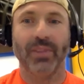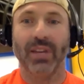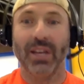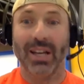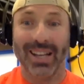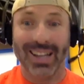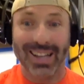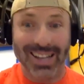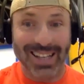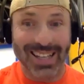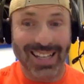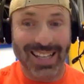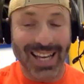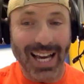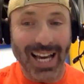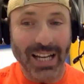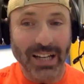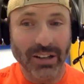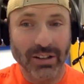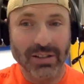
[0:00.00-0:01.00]
Yeah.
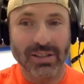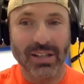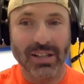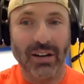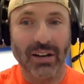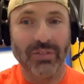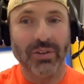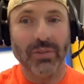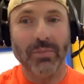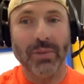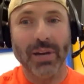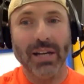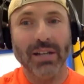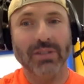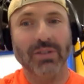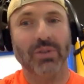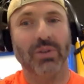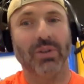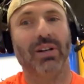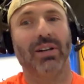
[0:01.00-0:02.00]
Get yourself a
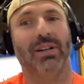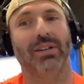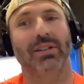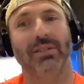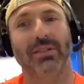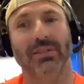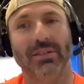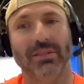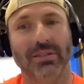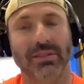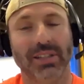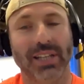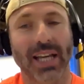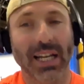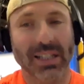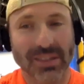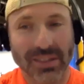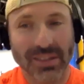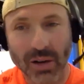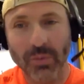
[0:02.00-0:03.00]
mentor.
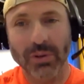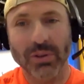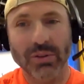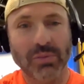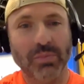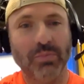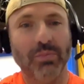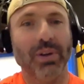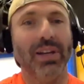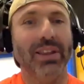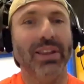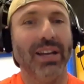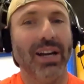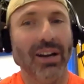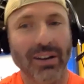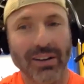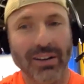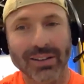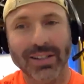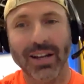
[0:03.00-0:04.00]
Get someone who's been
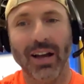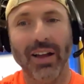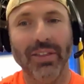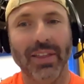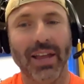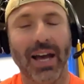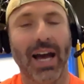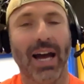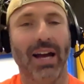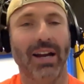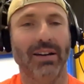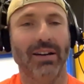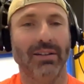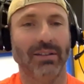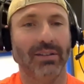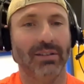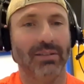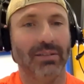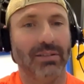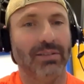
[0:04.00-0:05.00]
there and done that.
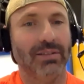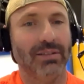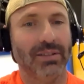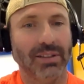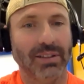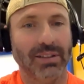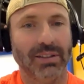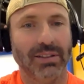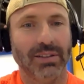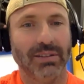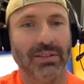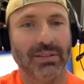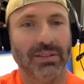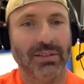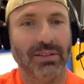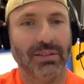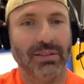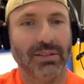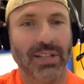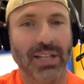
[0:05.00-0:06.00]

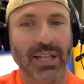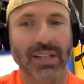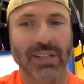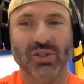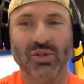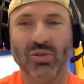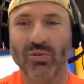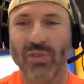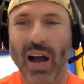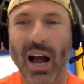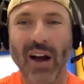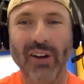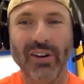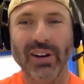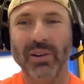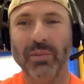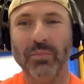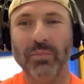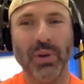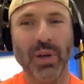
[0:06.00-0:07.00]
Get
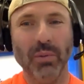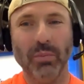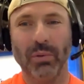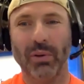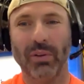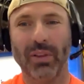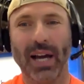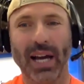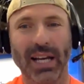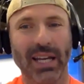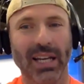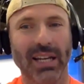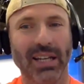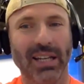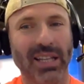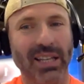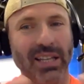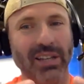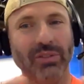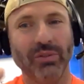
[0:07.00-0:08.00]
surrounded in people that can
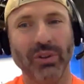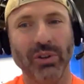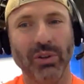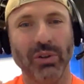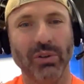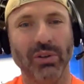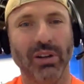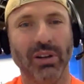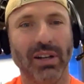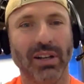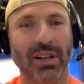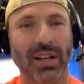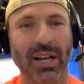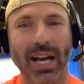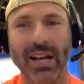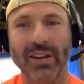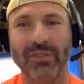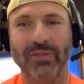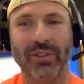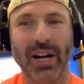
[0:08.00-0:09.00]
give you
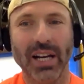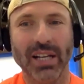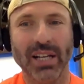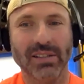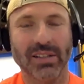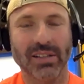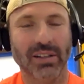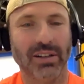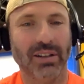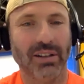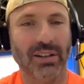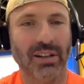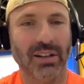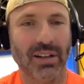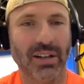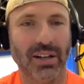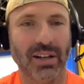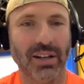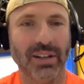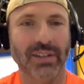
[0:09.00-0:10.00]
advice on a
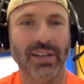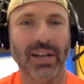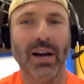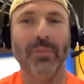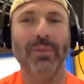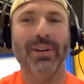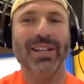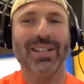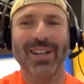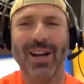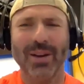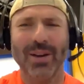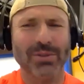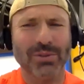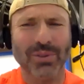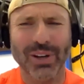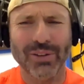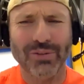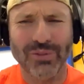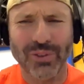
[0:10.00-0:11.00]
how many times
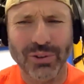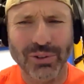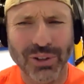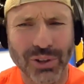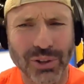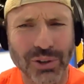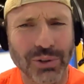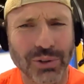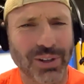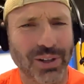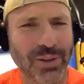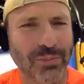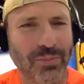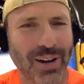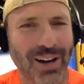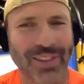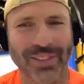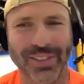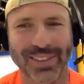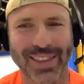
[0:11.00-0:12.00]
do I phone you in a
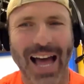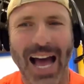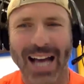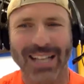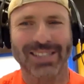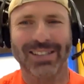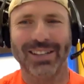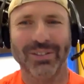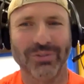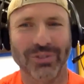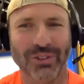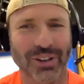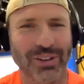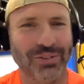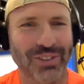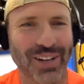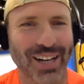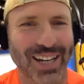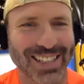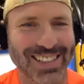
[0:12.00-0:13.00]
month asking for
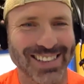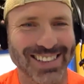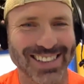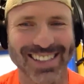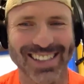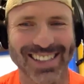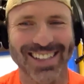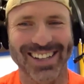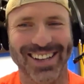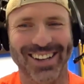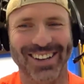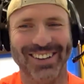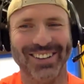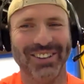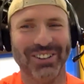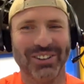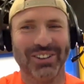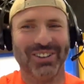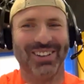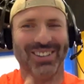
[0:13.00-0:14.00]
advice?
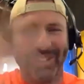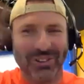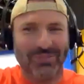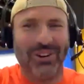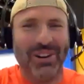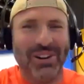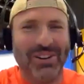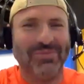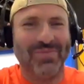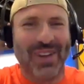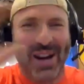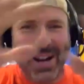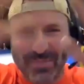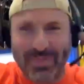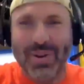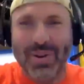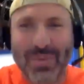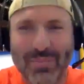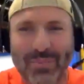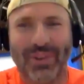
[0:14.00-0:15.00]
You're one of my
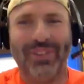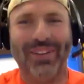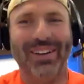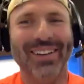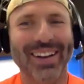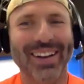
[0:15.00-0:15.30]
people.